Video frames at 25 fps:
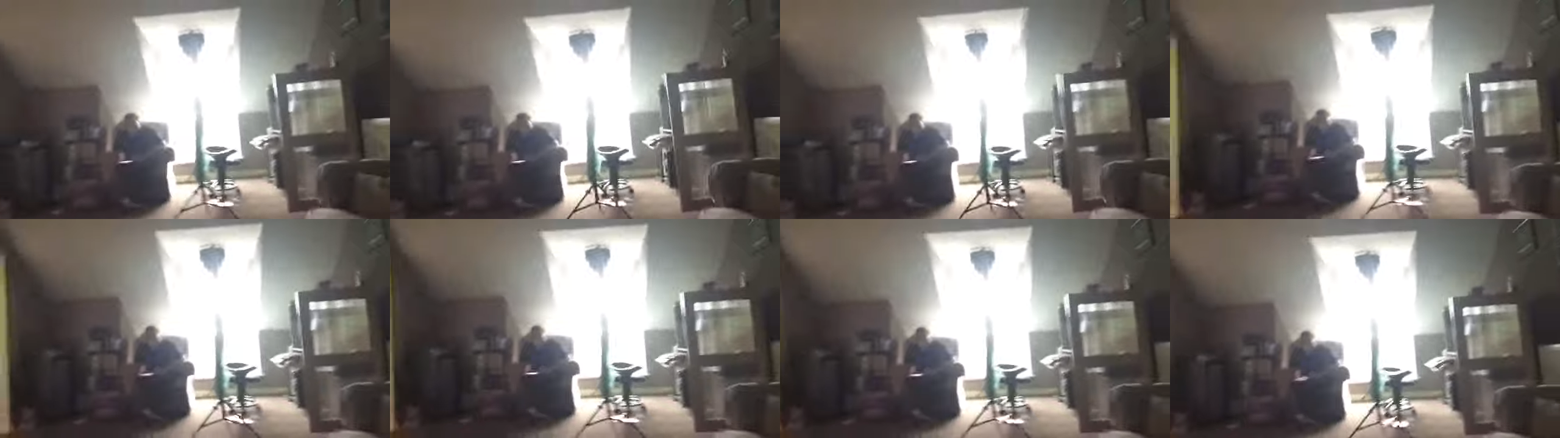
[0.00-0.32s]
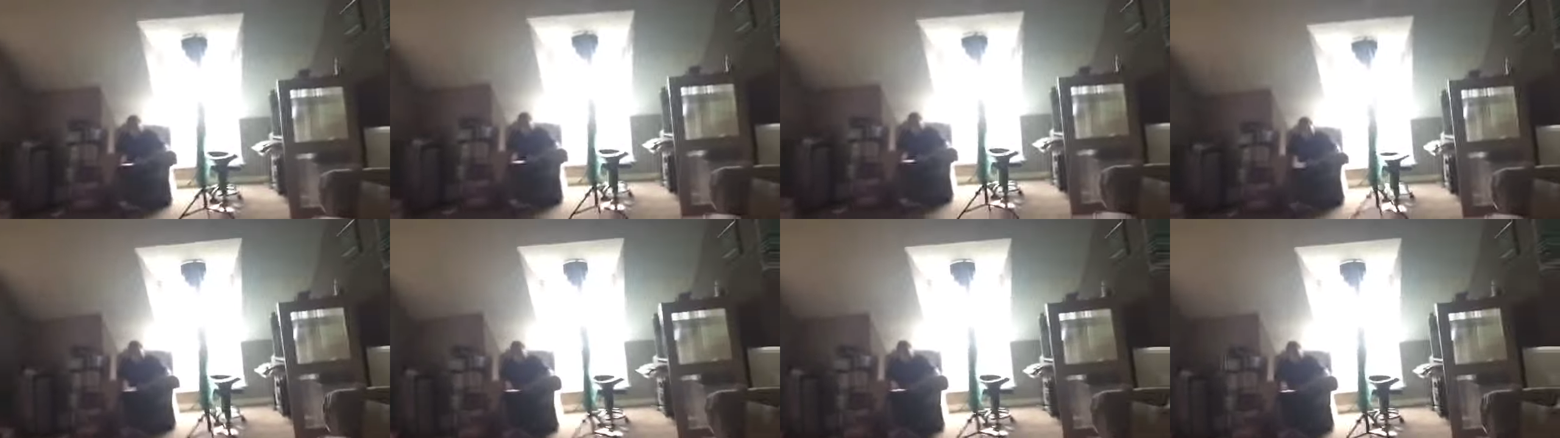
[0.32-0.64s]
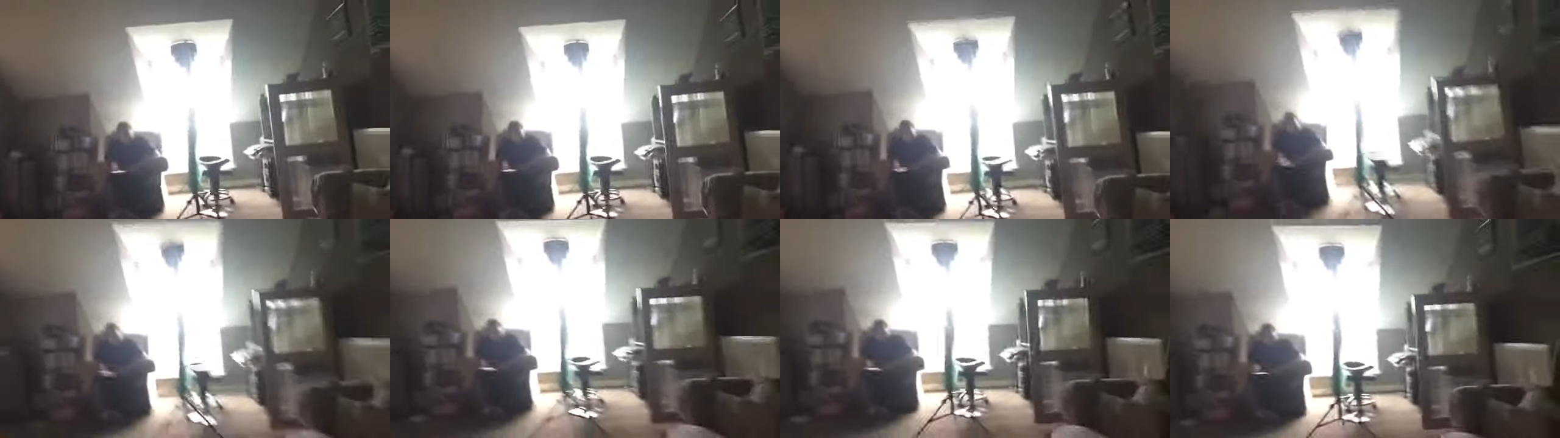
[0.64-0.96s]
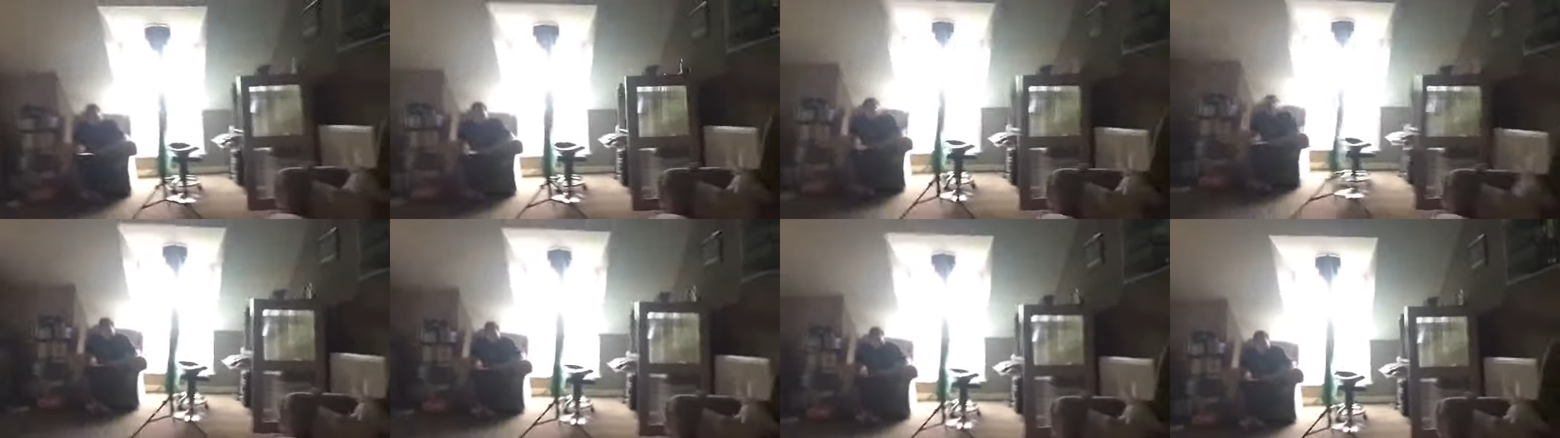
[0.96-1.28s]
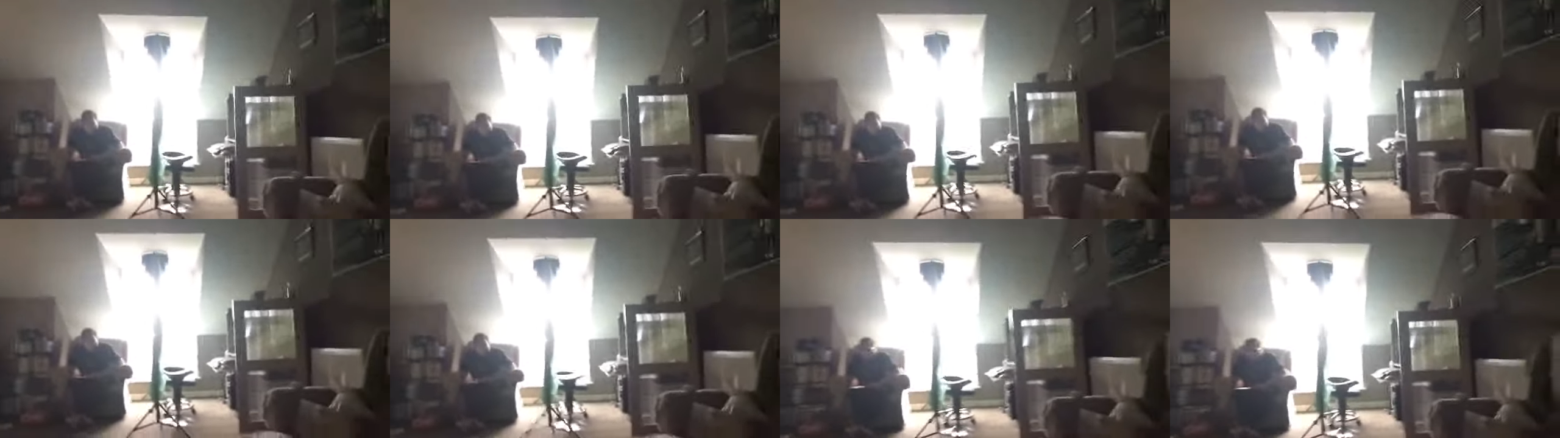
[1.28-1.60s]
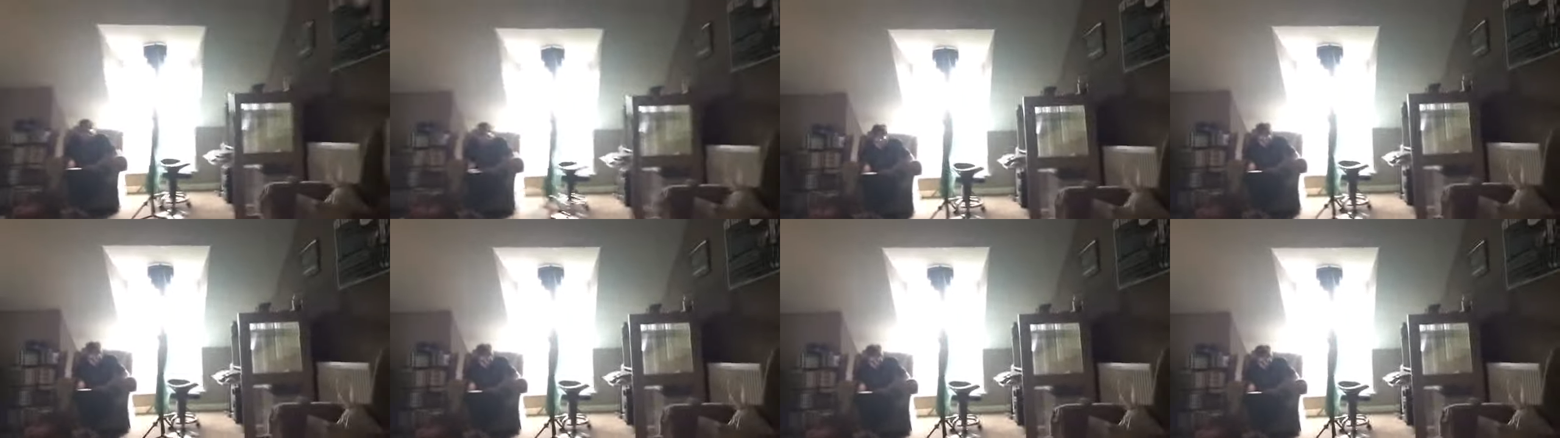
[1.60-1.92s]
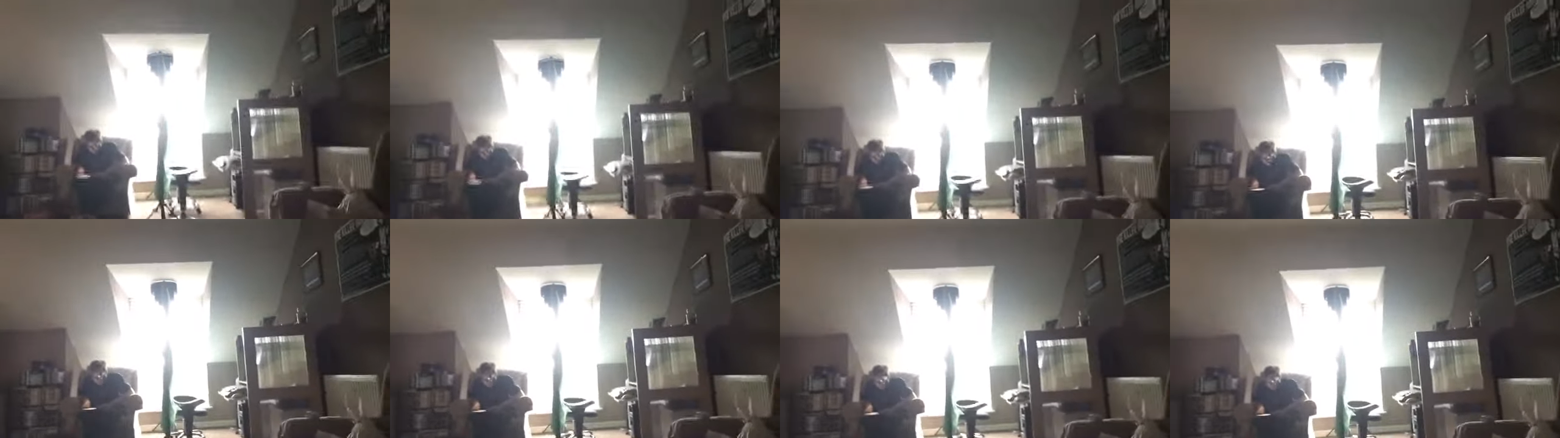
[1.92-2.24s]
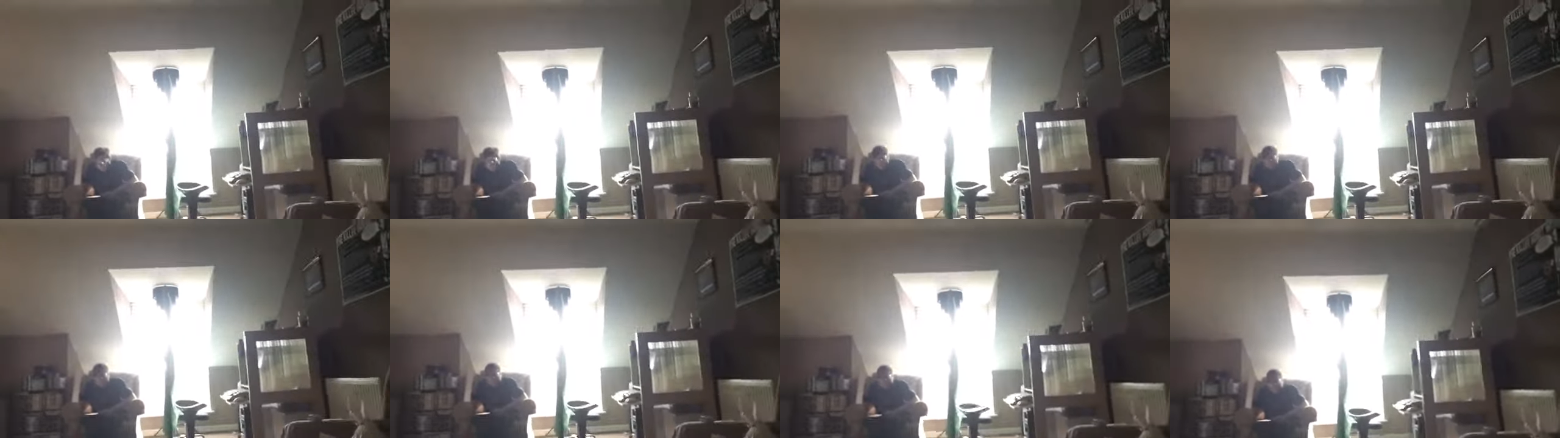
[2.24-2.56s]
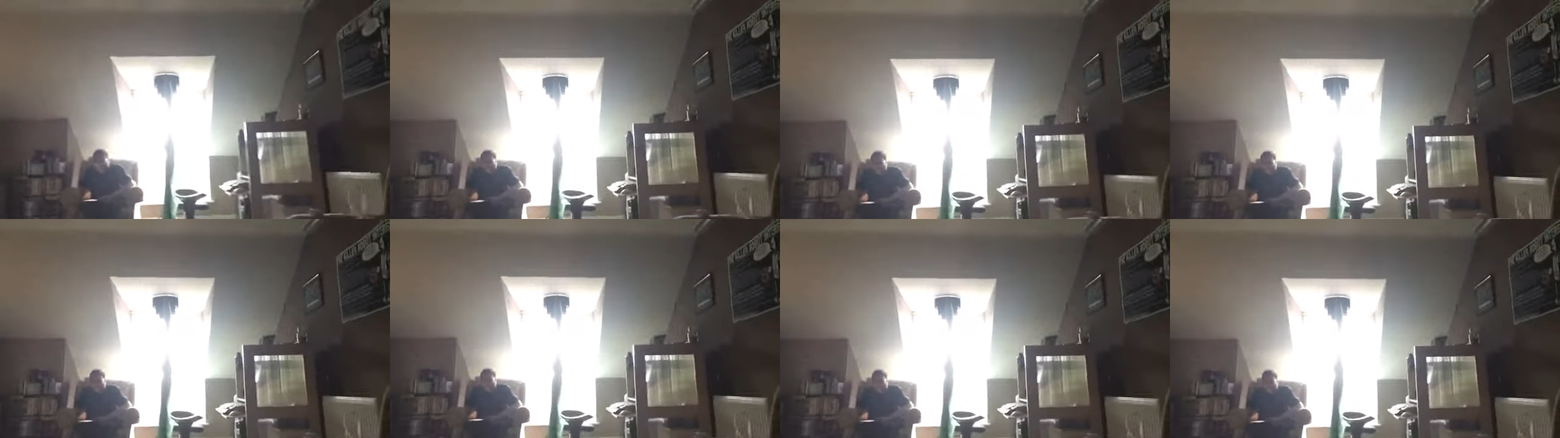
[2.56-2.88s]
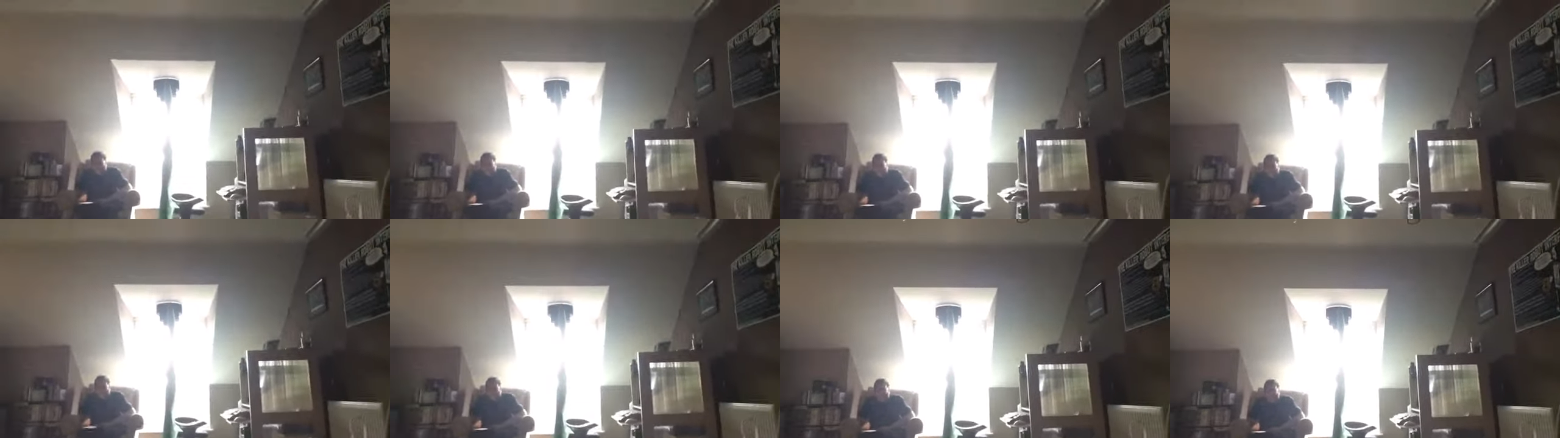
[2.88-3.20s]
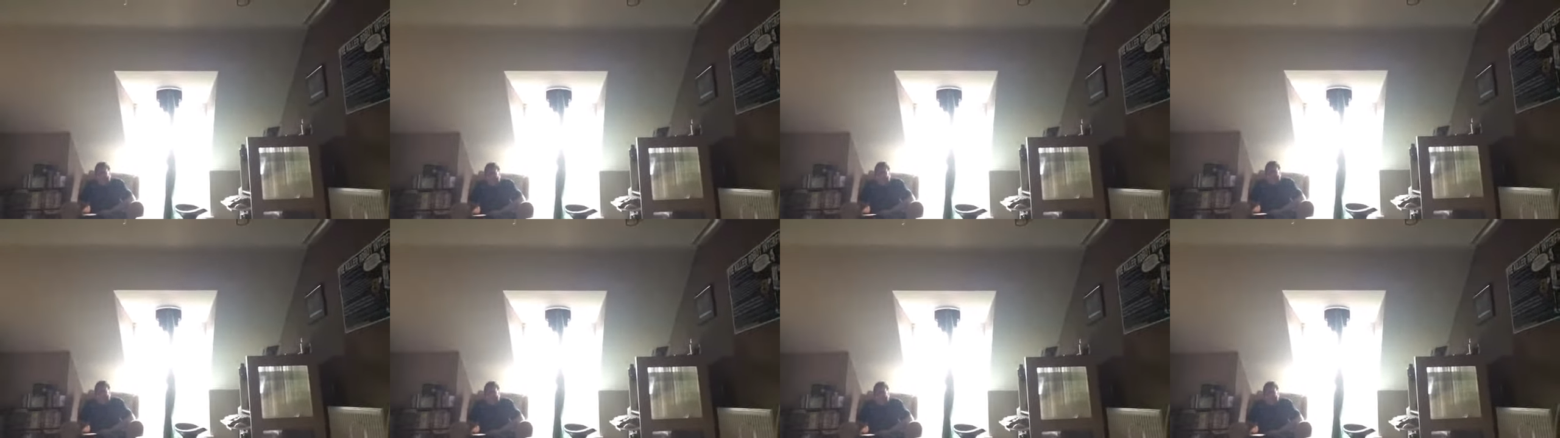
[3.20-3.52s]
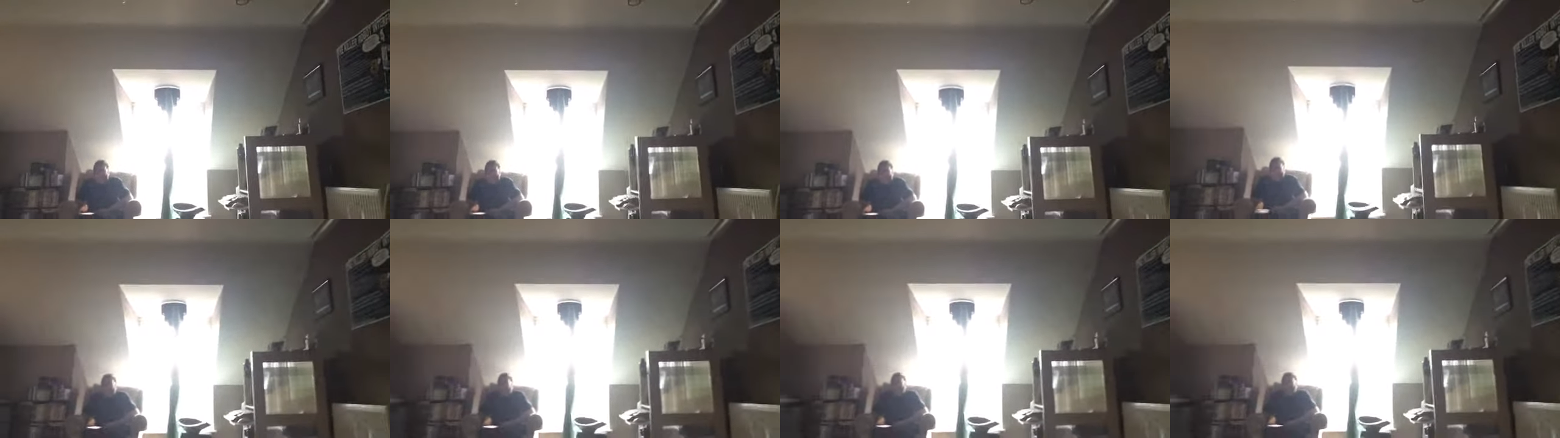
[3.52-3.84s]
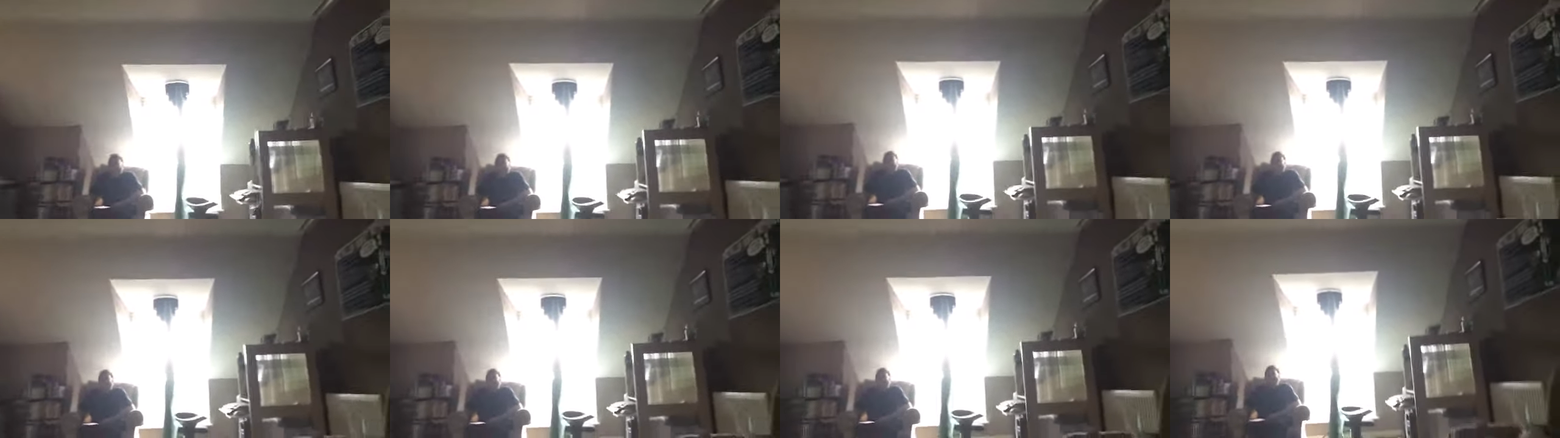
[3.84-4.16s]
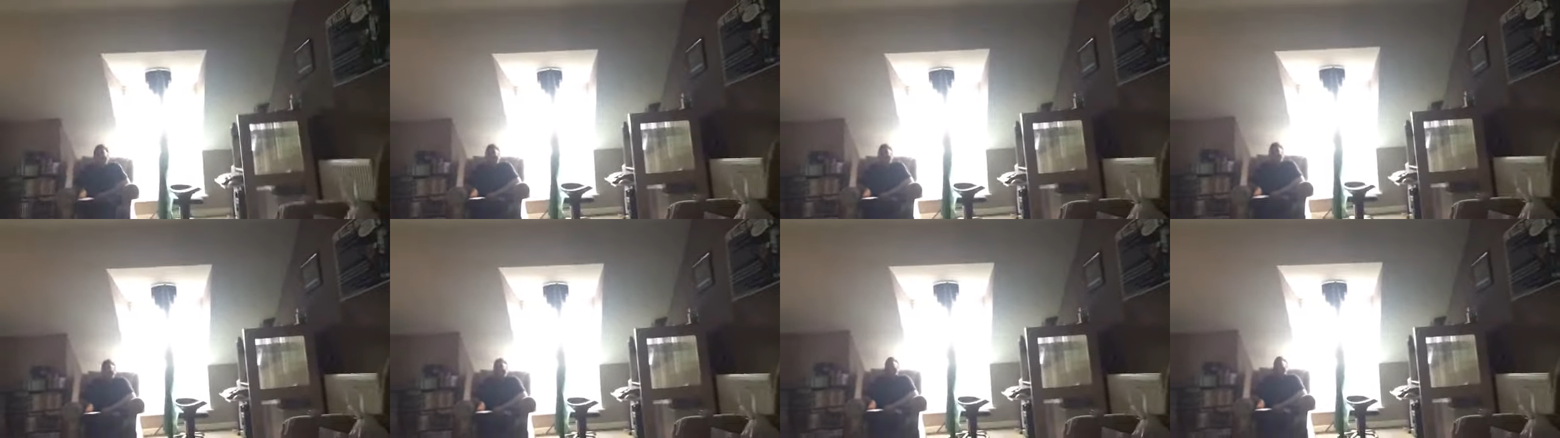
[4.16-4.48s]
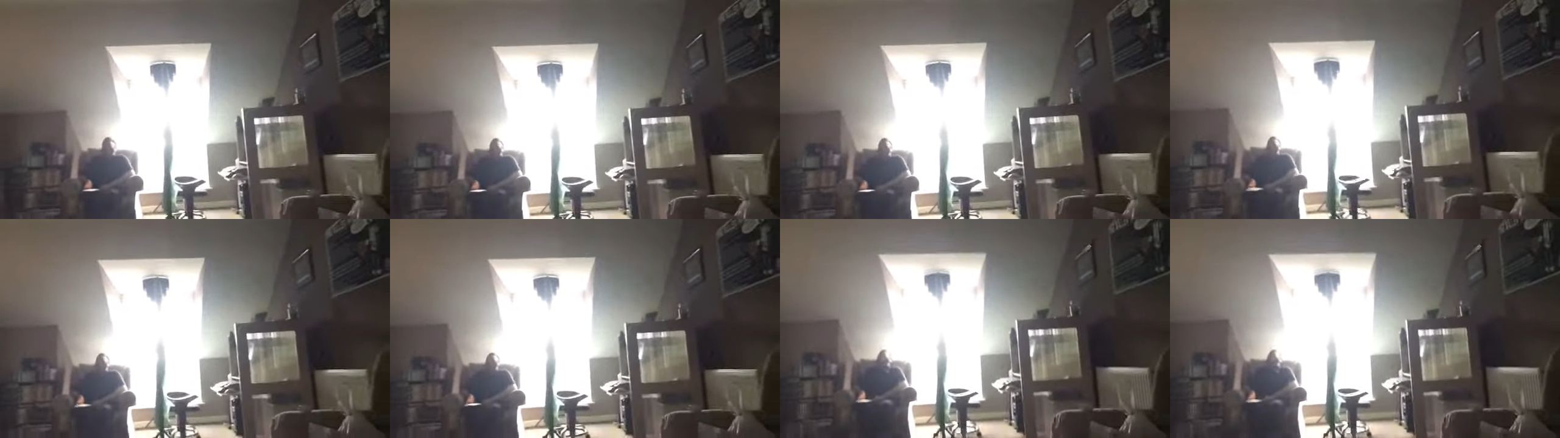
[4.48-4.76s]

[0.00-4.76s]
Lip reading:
[unreadable: no face in view]